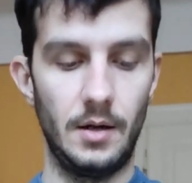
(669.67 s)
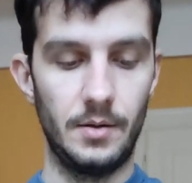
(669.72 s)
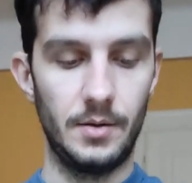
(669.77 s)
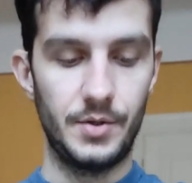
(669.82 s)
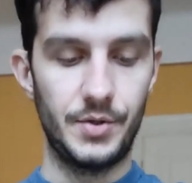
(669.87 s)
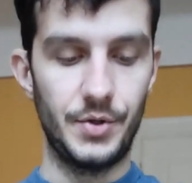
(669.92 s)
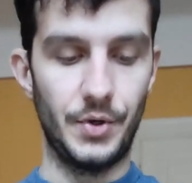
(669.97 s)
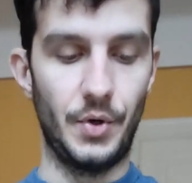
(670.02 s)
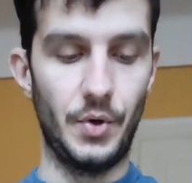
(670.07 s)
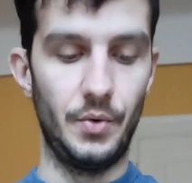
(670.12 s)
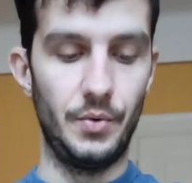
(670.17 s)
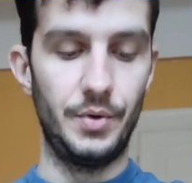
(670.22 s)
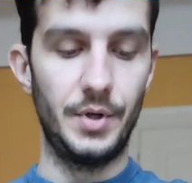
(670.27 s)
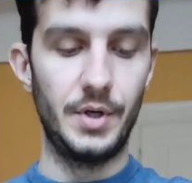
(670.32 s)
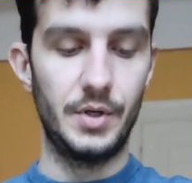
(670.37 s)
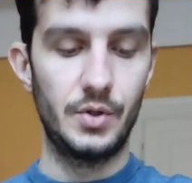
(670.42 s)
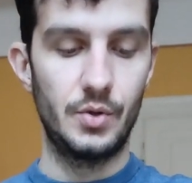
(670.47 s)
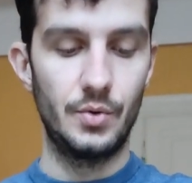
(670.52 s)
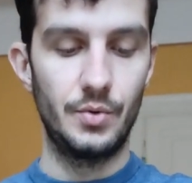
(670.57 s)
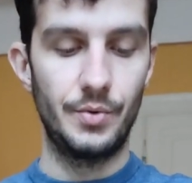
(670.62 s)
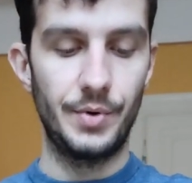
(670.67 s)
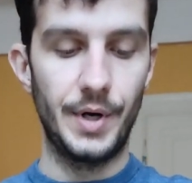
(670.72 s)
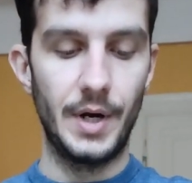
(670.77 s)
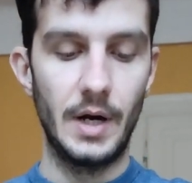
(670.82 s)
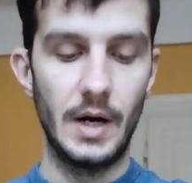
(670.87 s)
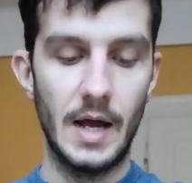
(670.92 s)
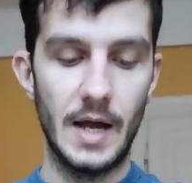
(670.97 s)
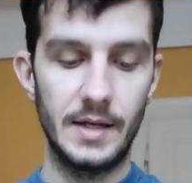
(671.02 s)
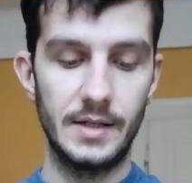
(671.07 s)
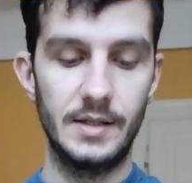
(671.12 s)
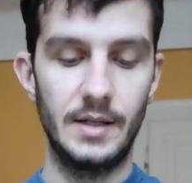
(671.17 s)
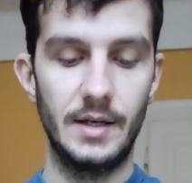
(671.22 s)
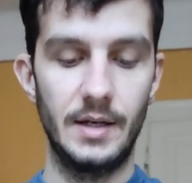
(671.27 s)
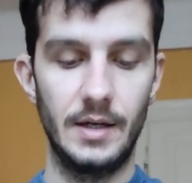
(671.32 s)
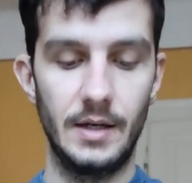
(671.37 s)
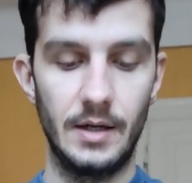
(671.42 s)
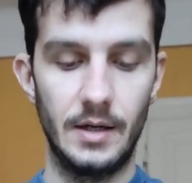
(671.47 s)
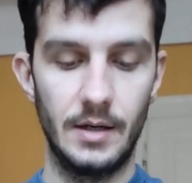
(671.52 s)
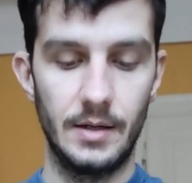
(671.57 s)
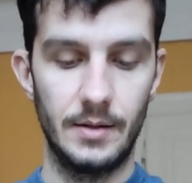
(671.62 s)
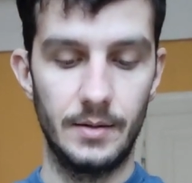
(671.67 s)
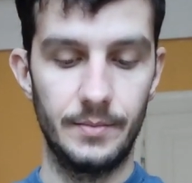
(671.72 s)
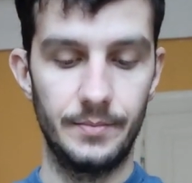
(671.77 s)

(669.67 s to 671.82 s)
So they soon realized they